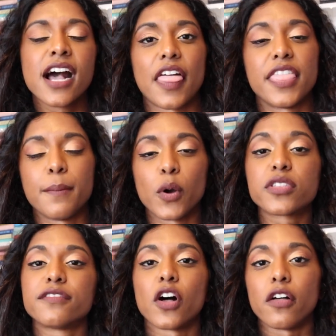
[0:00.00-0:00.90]
and they both
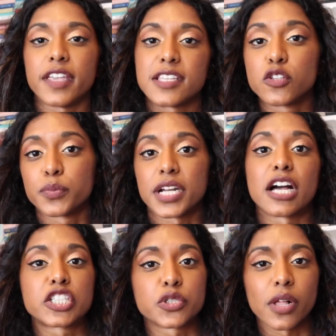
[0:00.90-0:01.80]
involve a
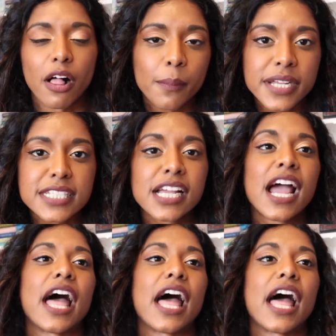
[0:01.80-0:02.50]
supernatural element,